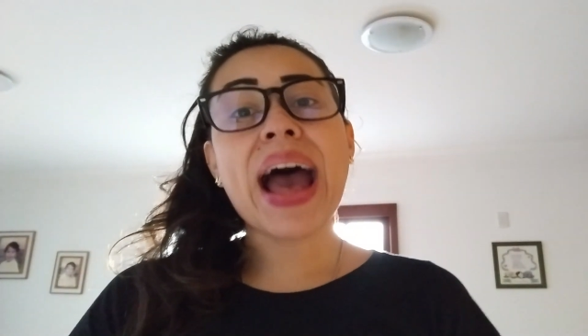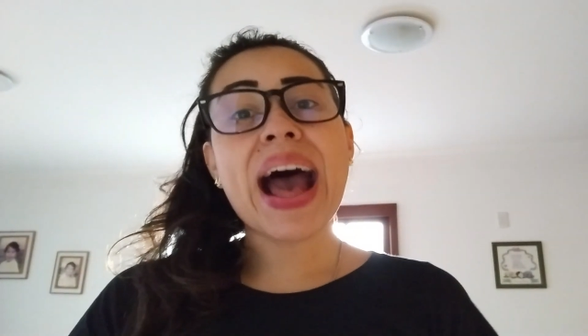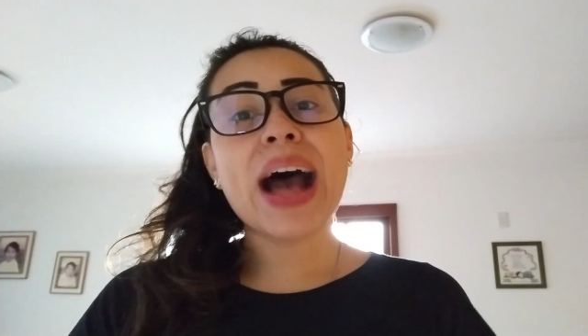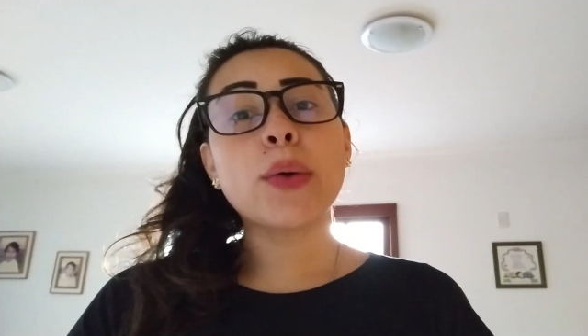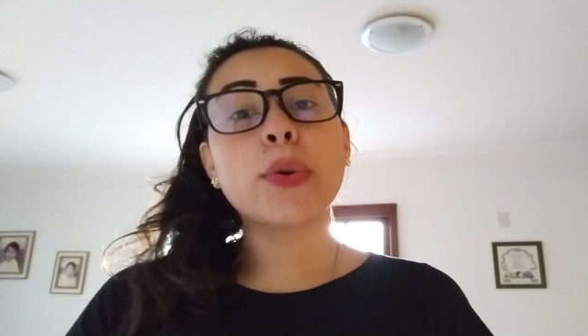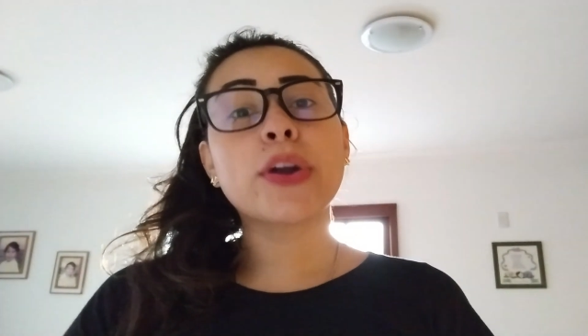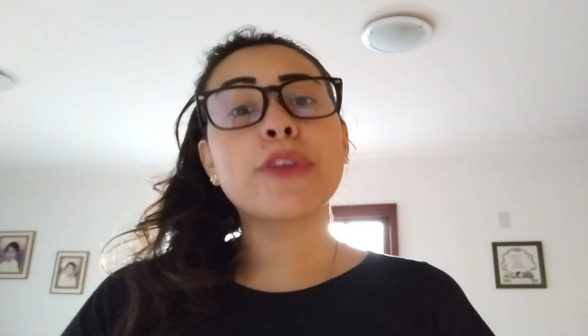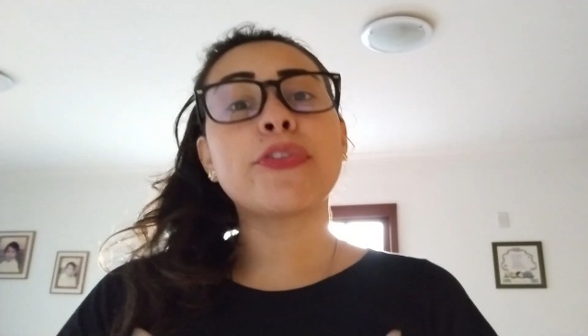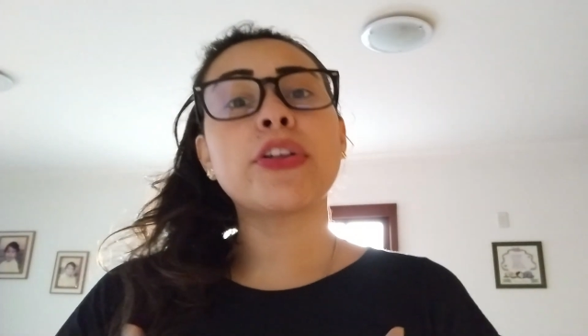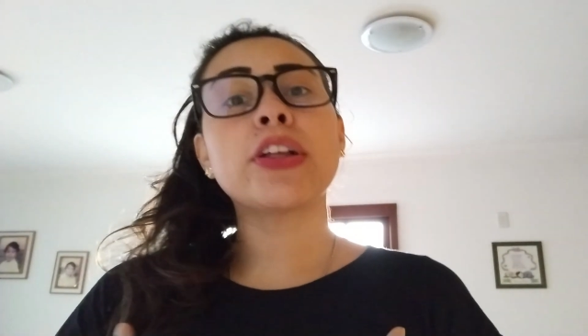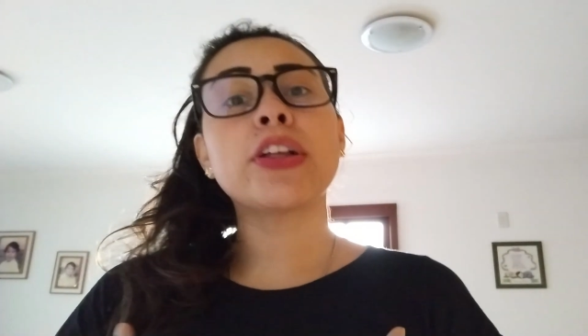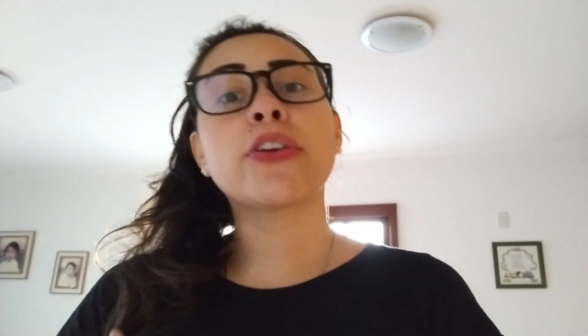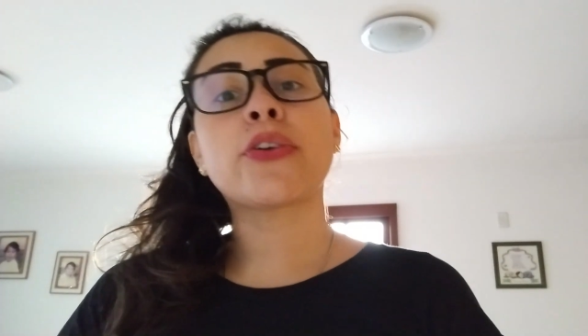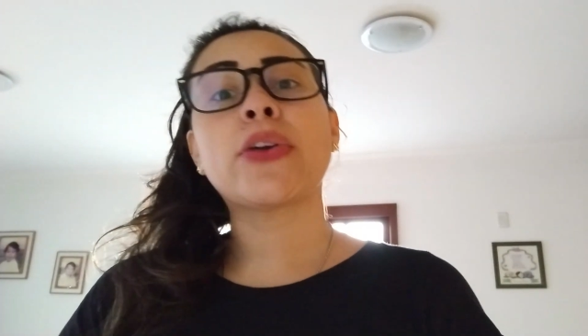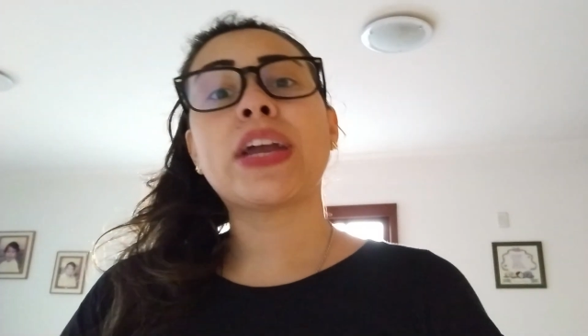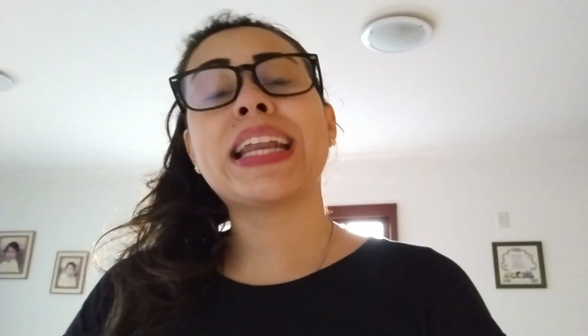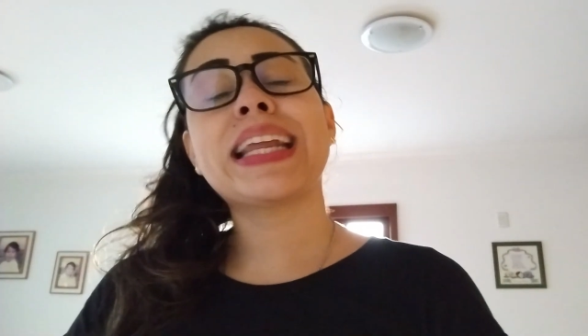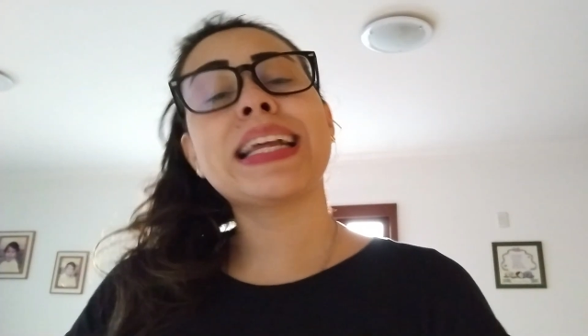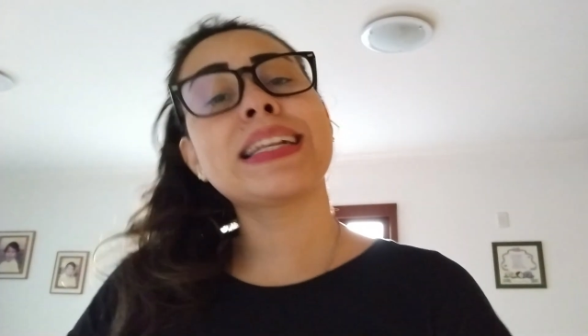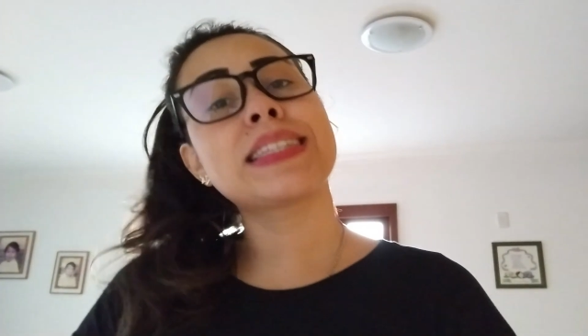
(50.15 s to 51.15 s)
powerful
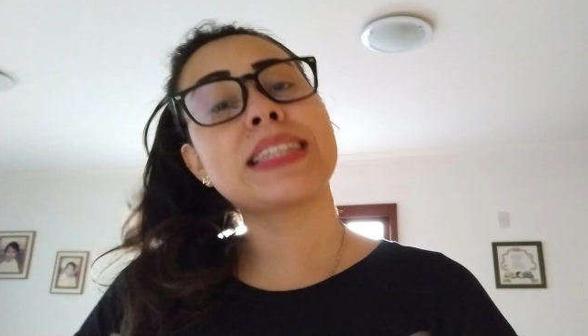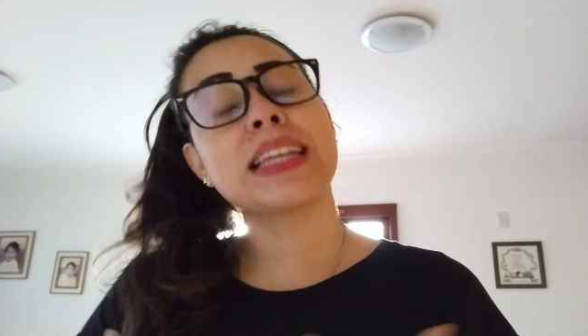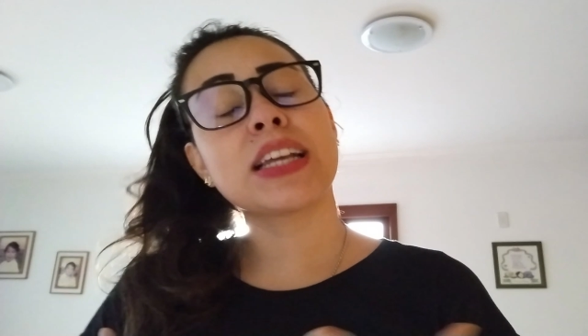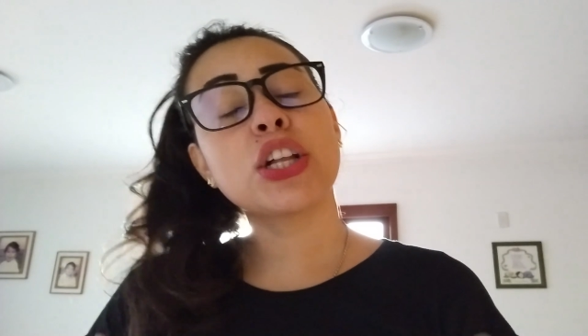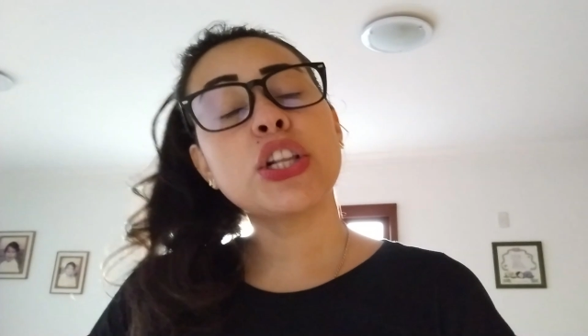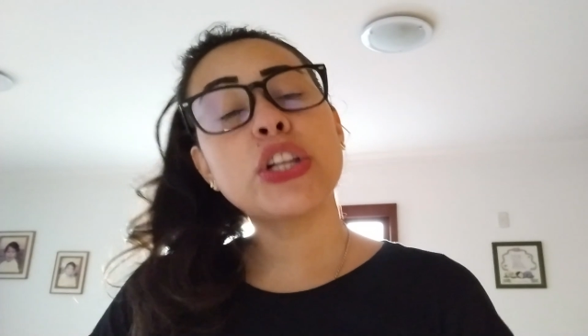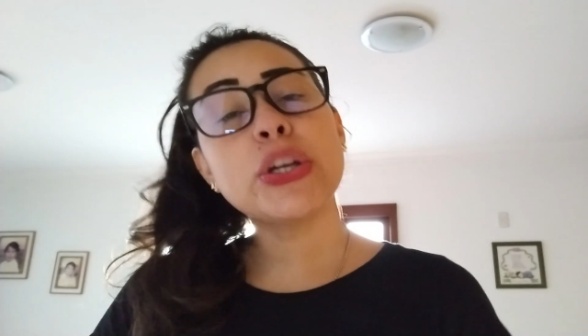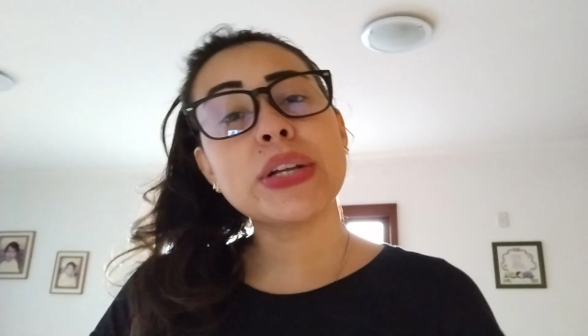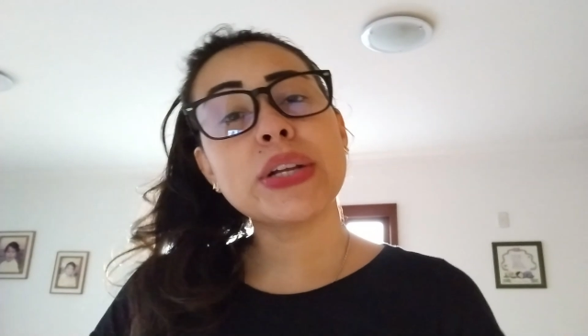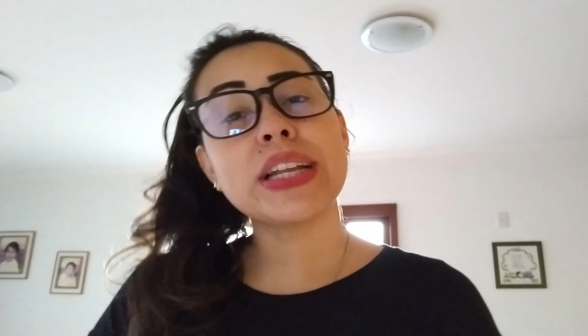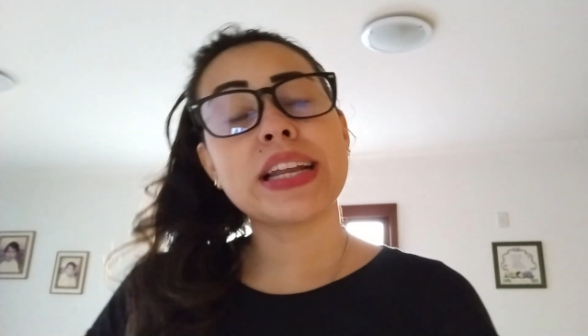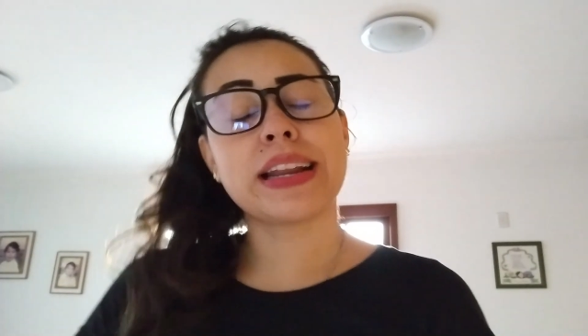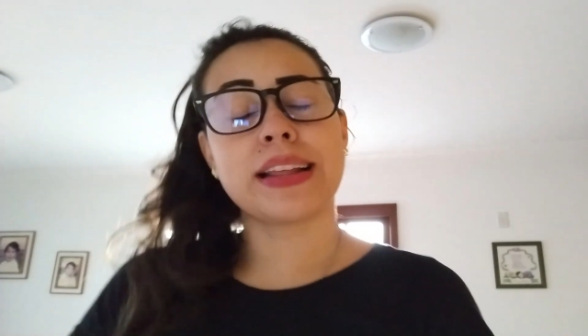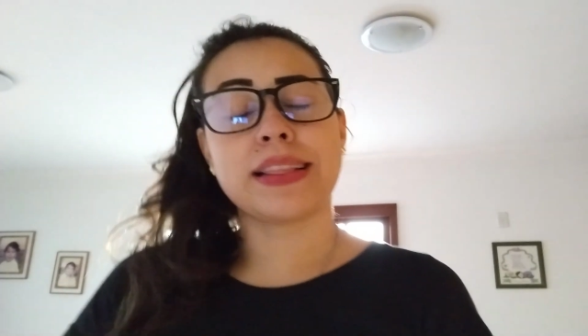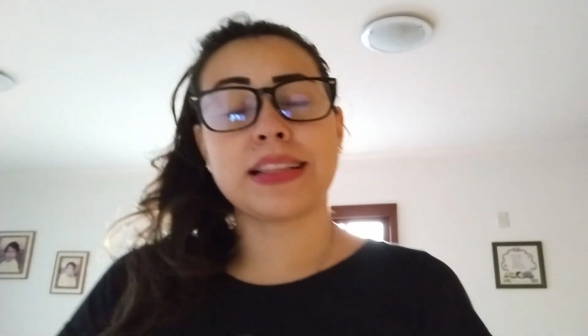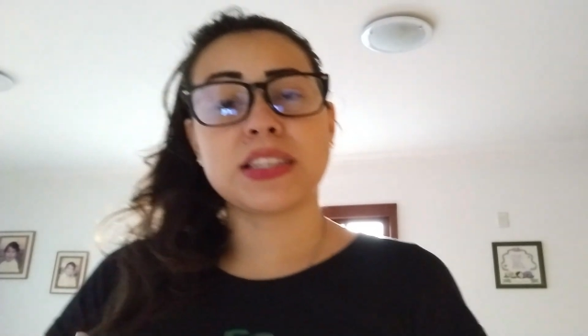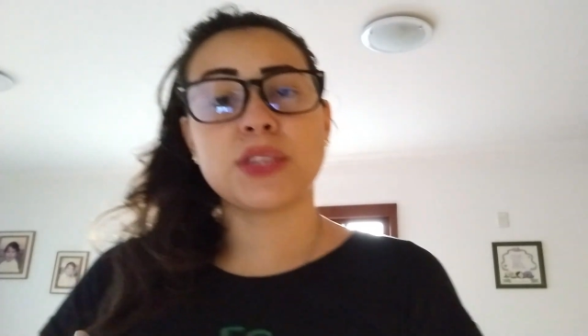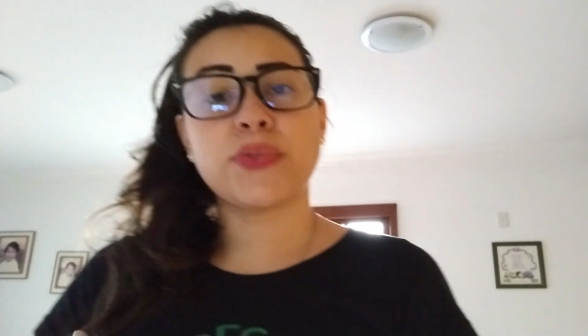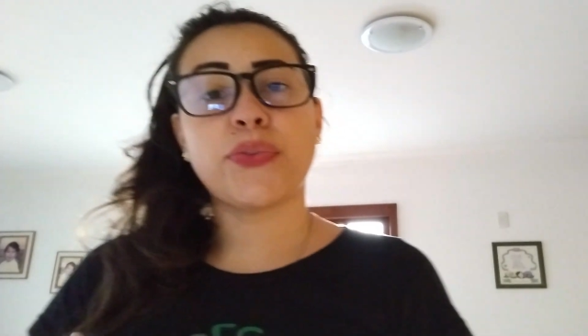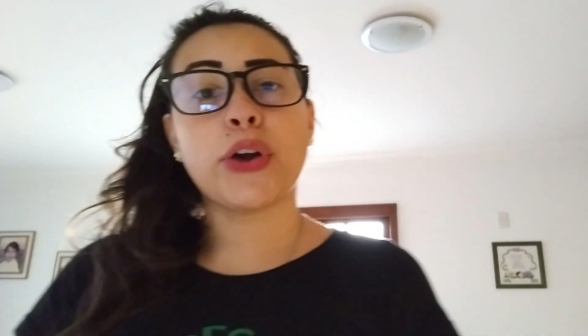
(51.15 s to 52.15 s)
ingredients included
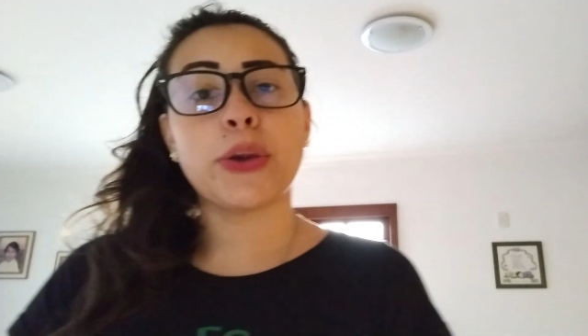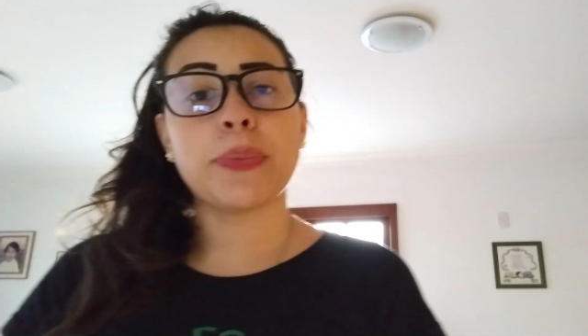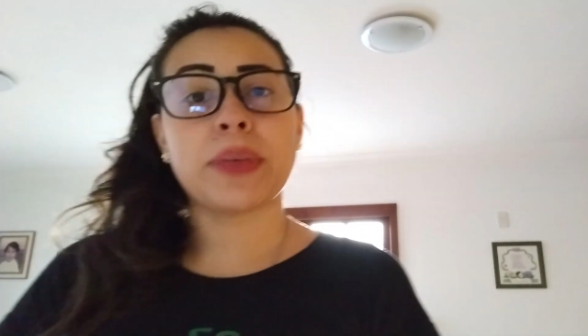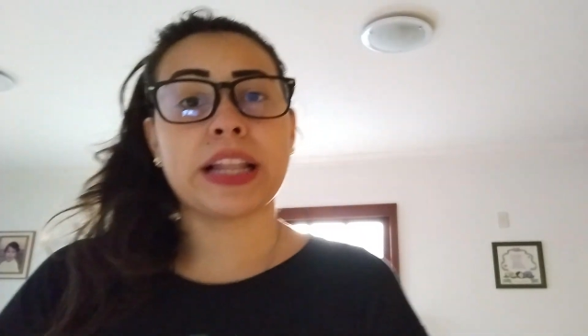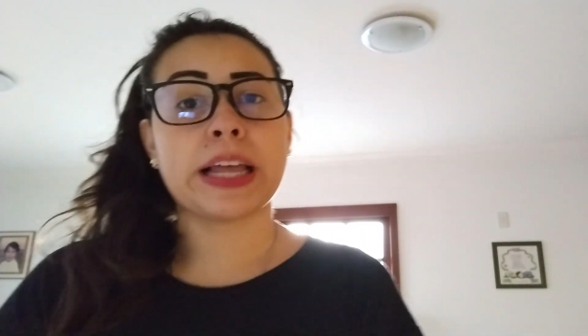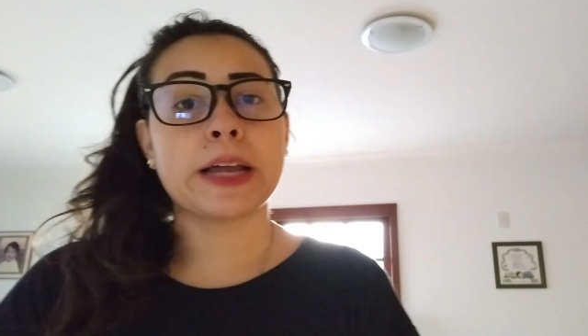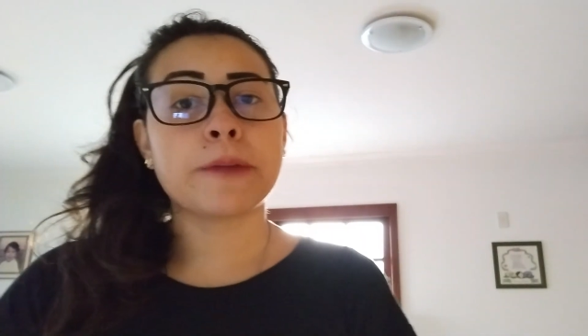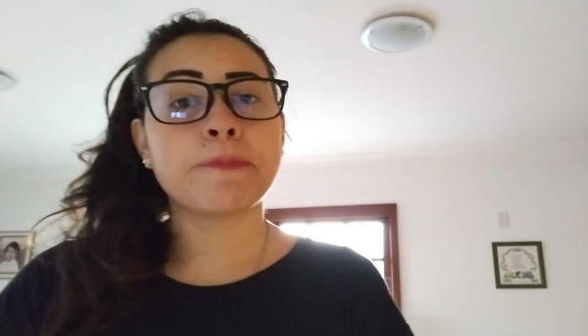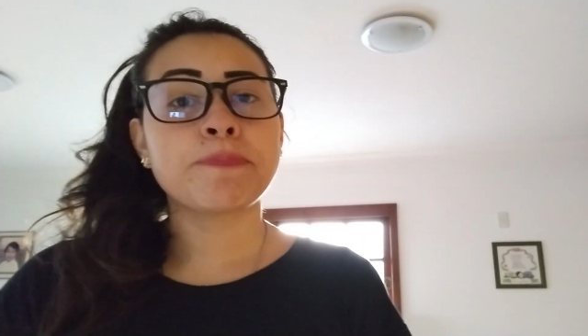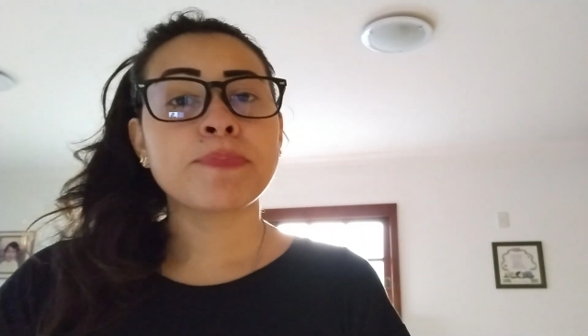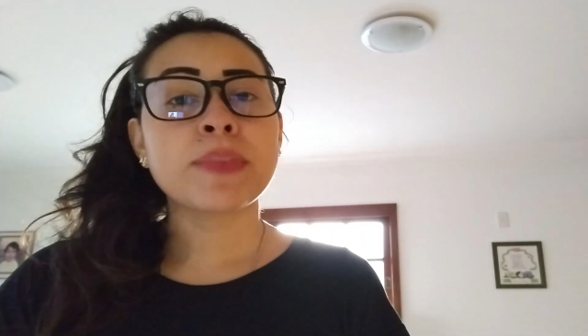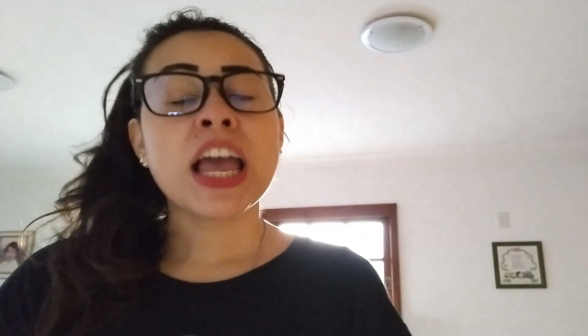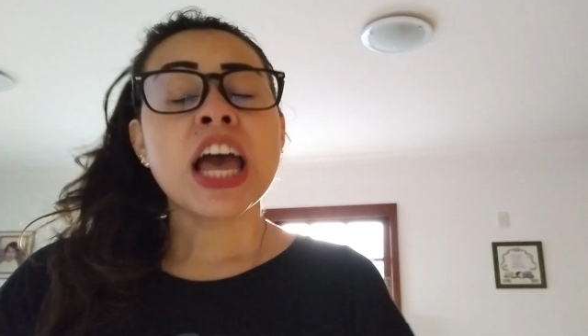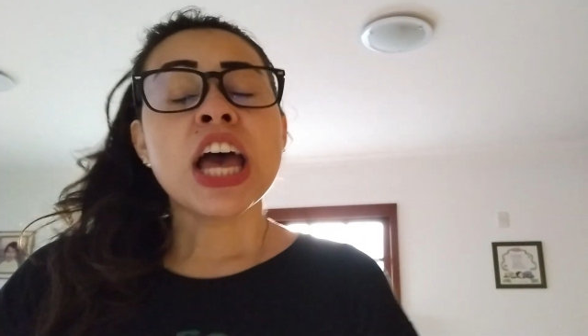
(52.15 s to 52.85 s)
in this formula.